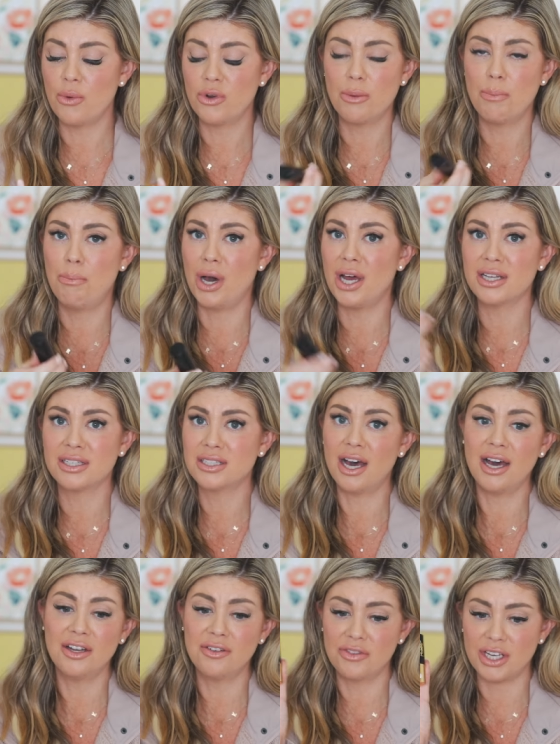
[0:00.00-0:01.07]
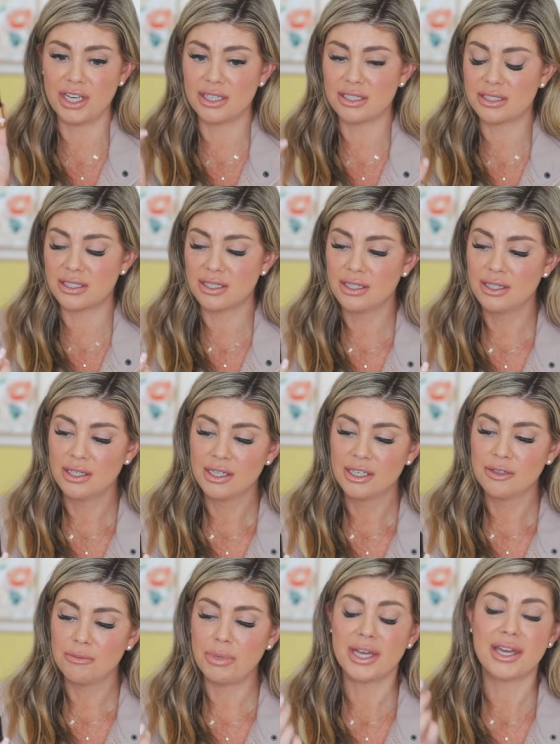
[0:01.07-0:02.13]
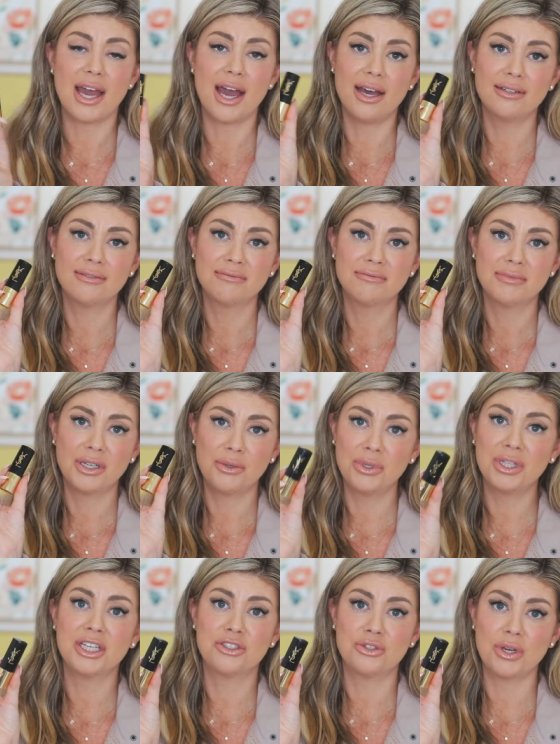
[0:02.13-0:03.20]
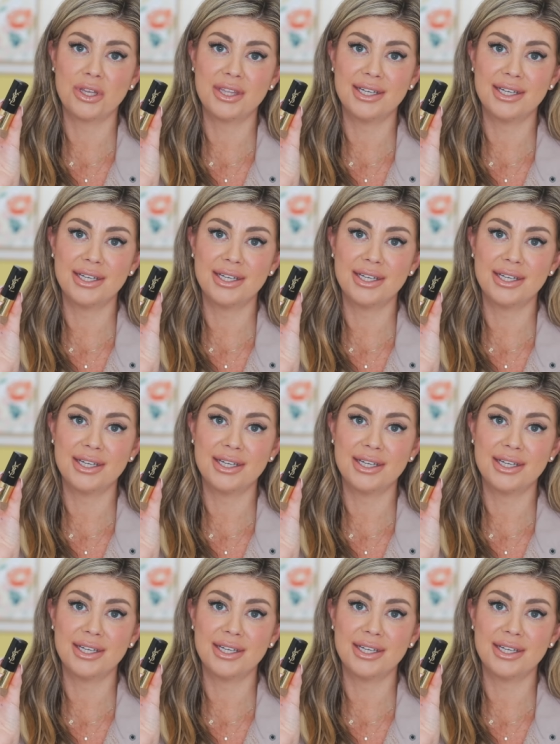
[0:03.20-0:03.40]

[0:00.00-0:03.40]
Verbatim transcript: I would have bought a ton of these, but yeah, I really enjoyed